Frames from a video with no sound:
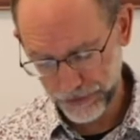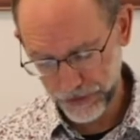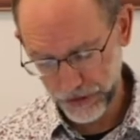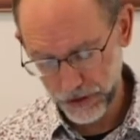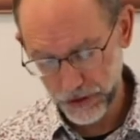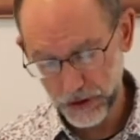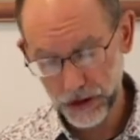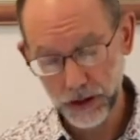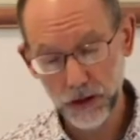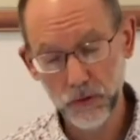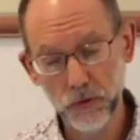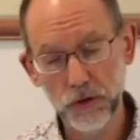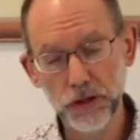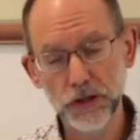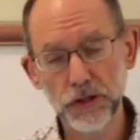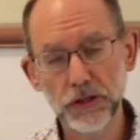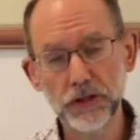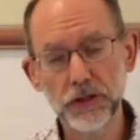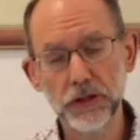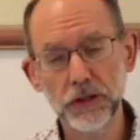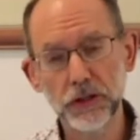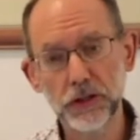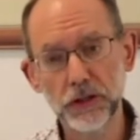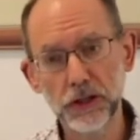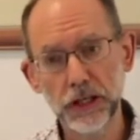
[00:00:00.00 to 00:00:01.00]
I want you
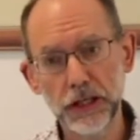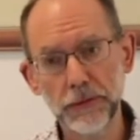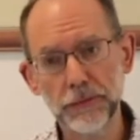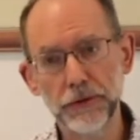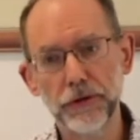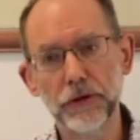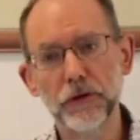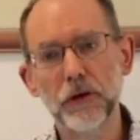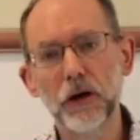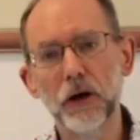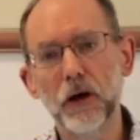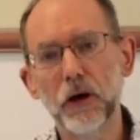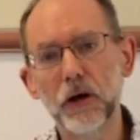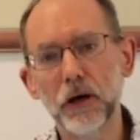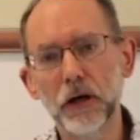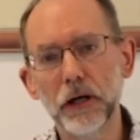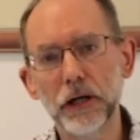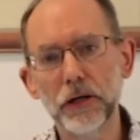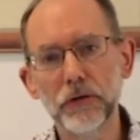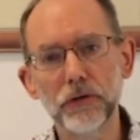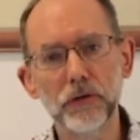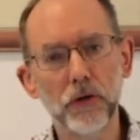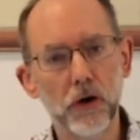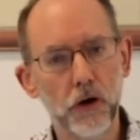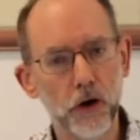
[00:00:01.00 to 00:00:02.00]
to keep your
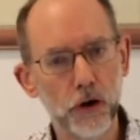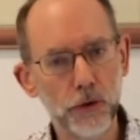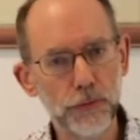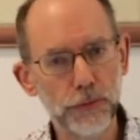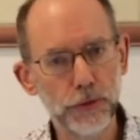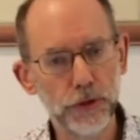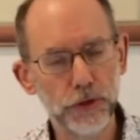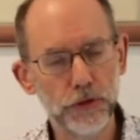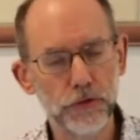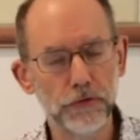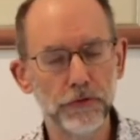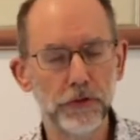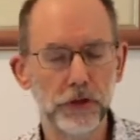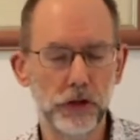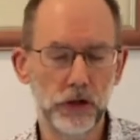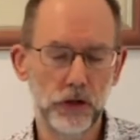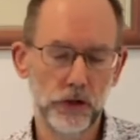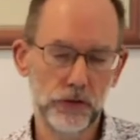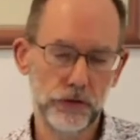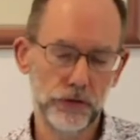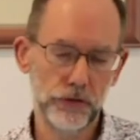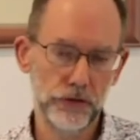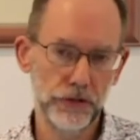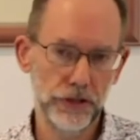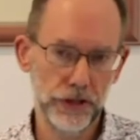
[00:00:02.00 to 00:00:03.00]
eyes open for
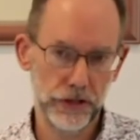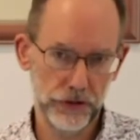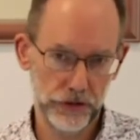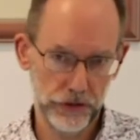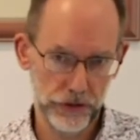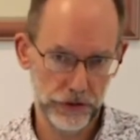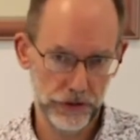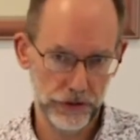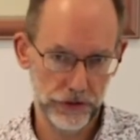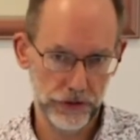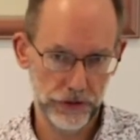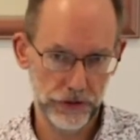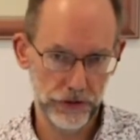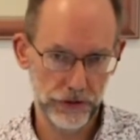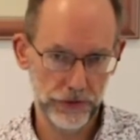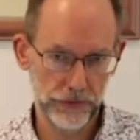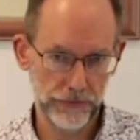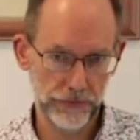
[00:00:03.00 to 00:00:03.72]
contradictions.